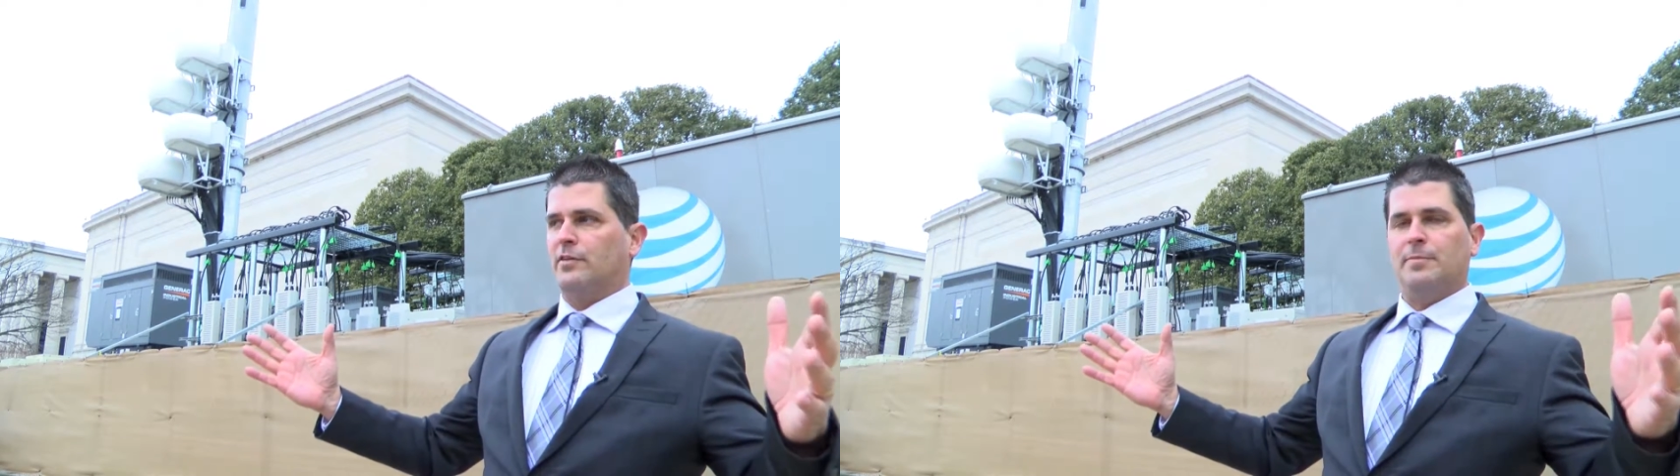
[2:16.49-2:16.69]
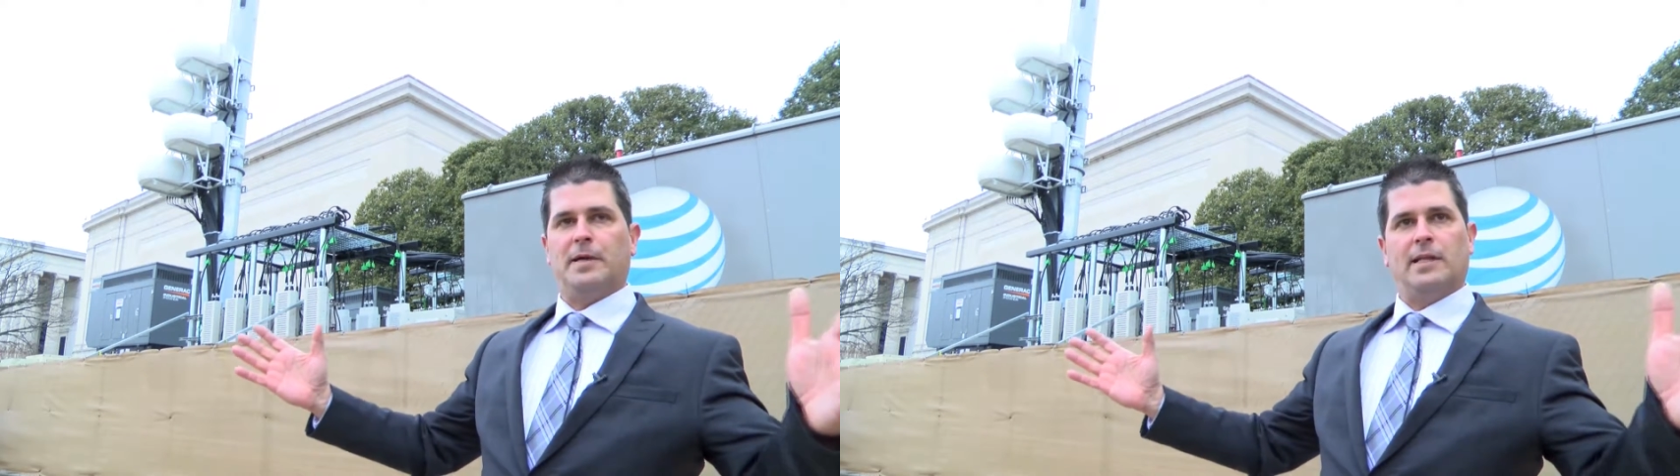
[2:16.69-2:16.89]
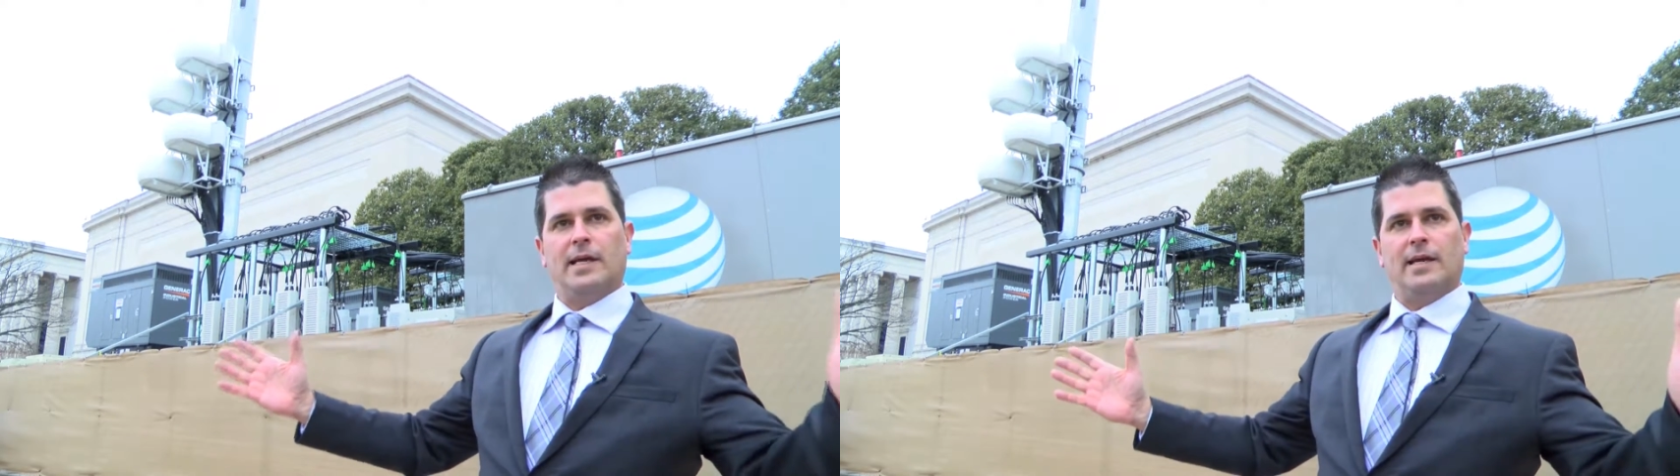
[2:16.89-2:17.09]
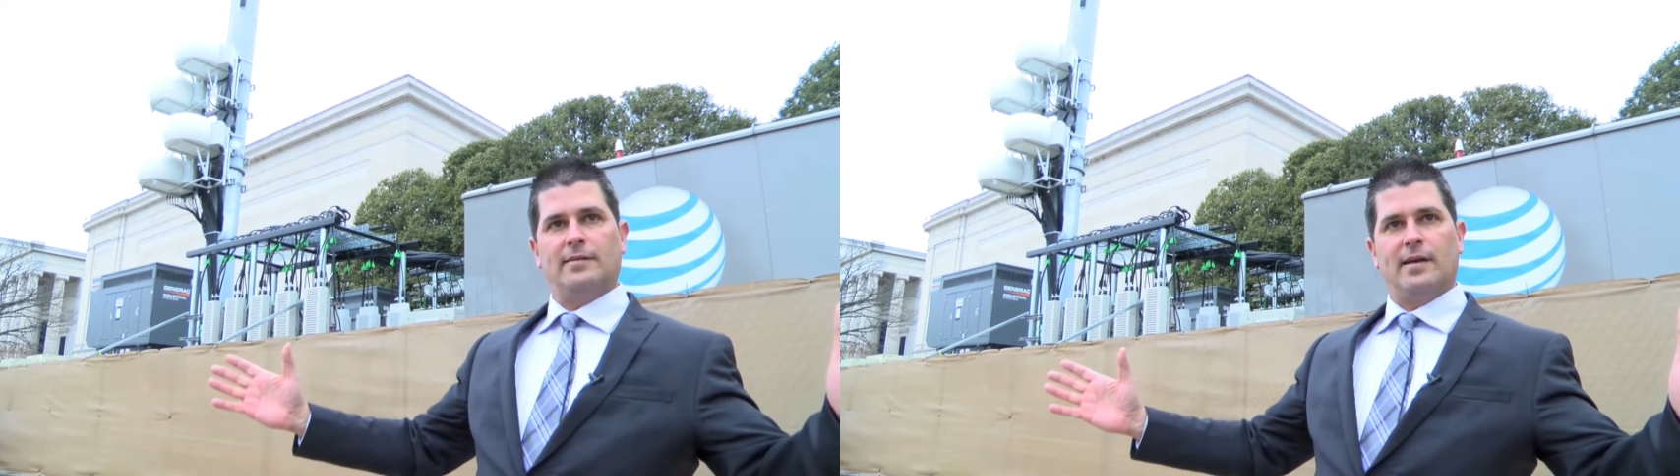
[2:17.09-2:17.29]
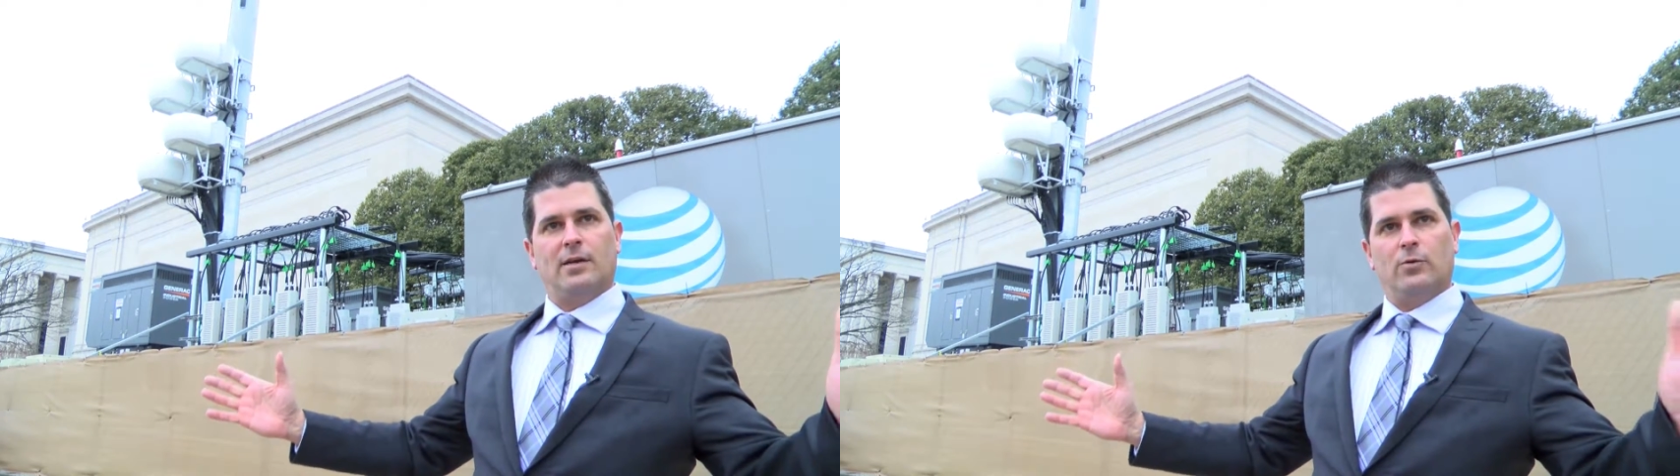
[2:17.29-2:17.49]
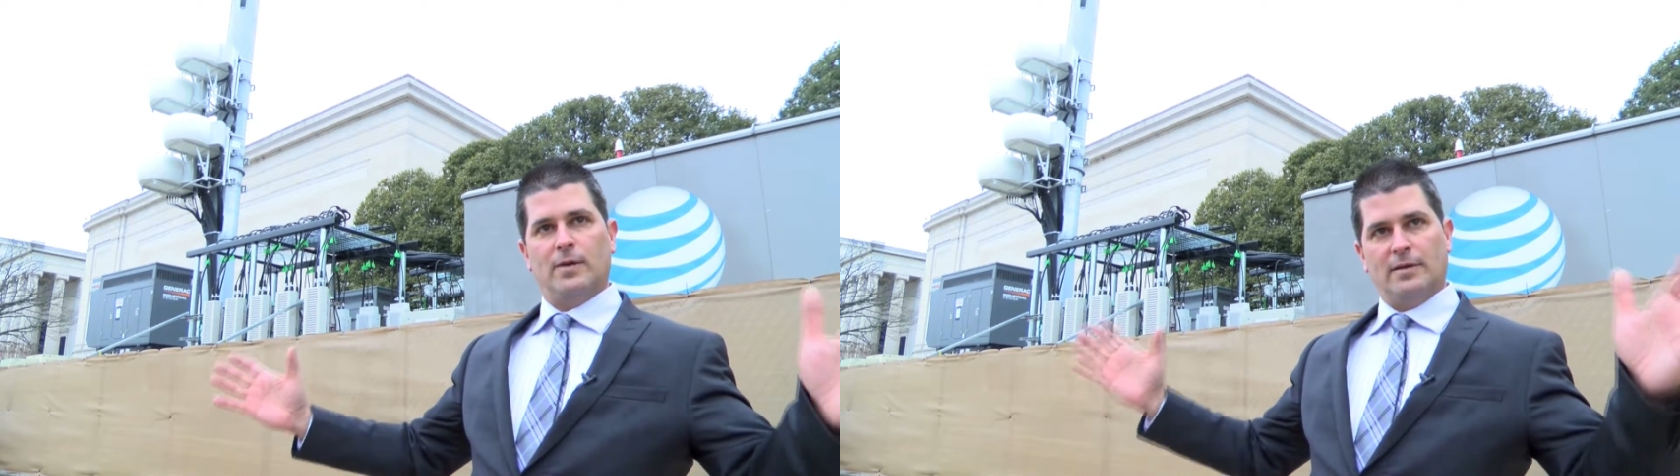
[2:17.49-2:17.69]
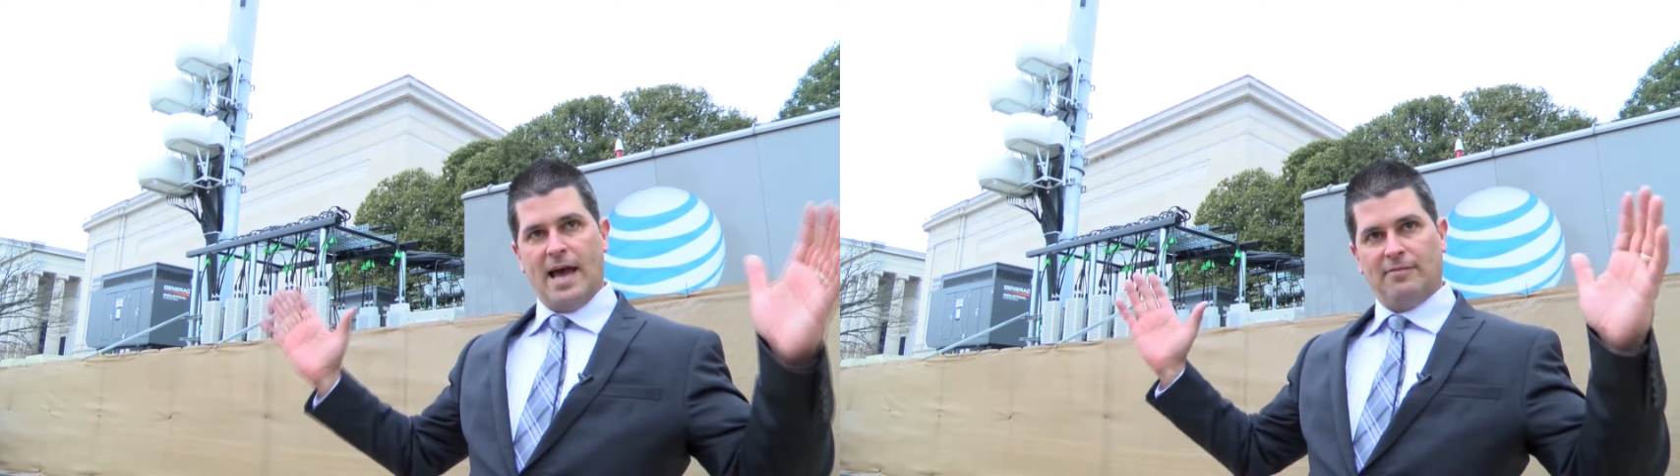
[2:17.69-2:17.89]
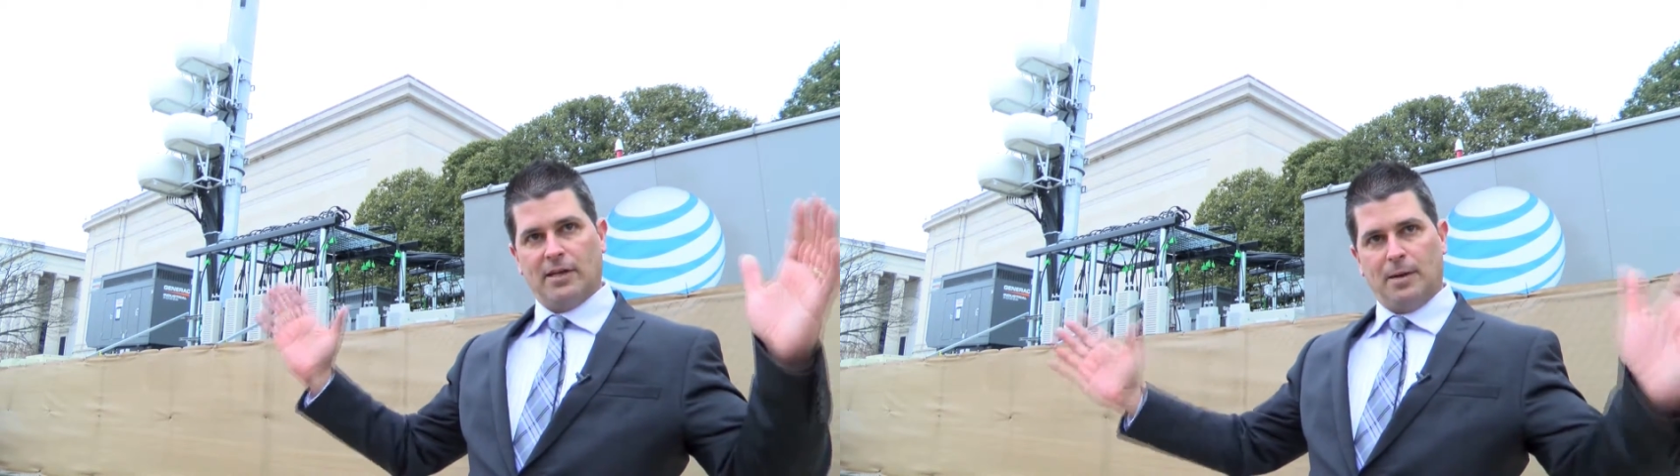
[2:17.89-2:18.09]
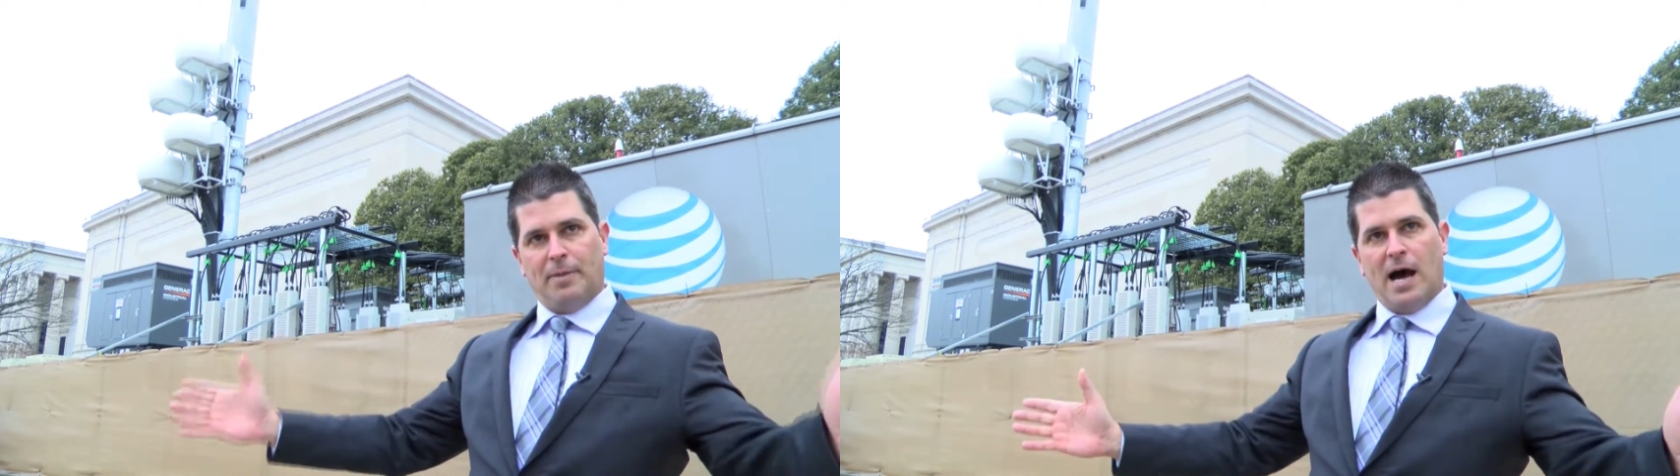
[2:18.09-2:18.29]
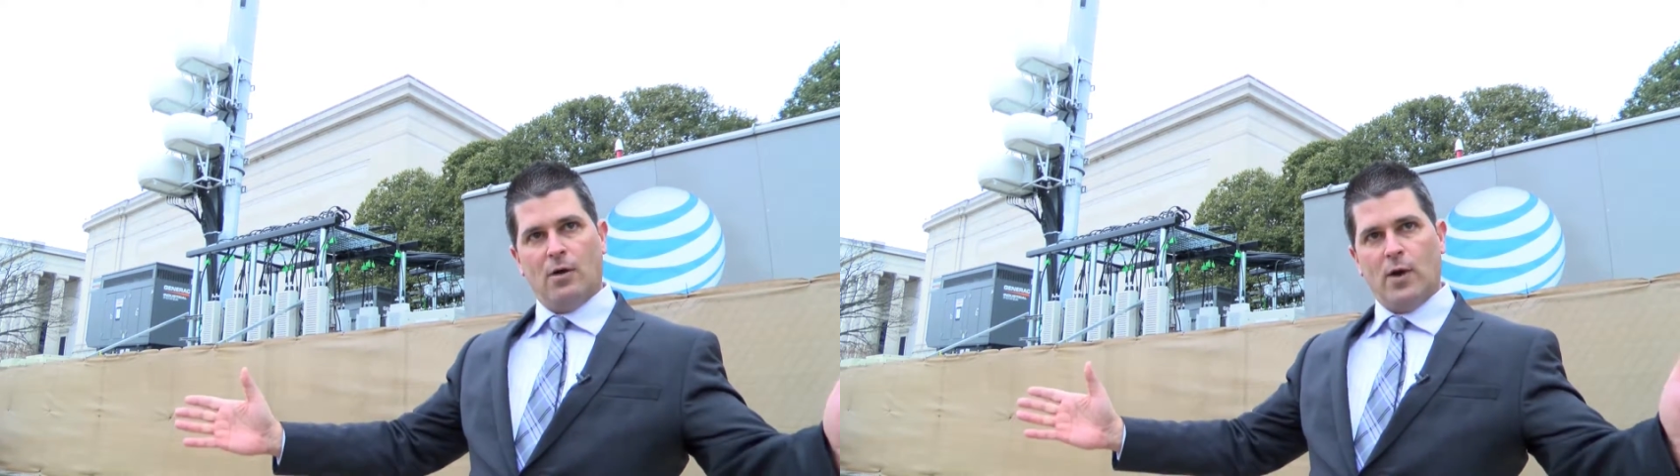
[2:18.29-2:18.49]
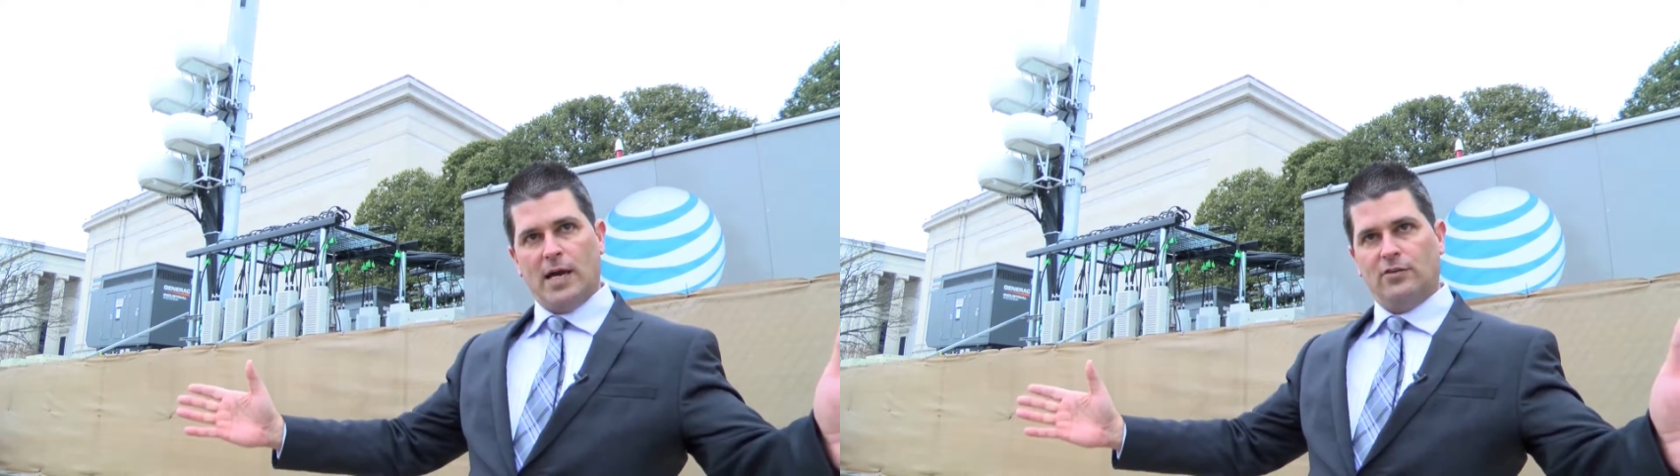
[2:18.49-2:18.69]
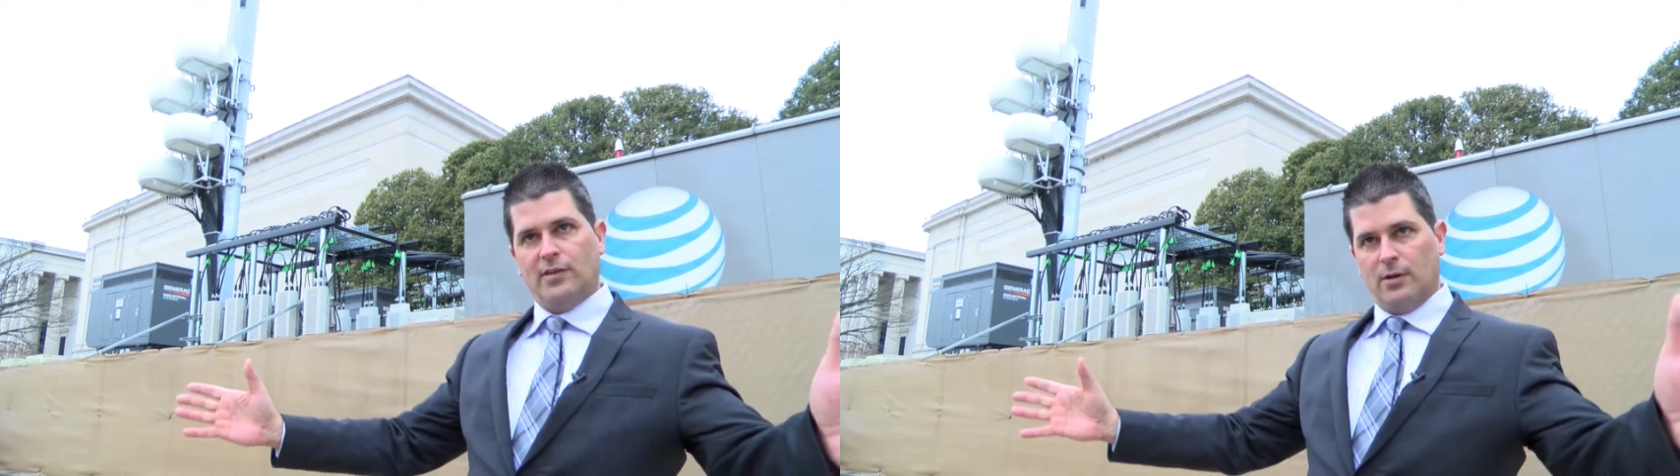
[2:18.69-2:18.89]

Typically an antenna would have like a pie wedge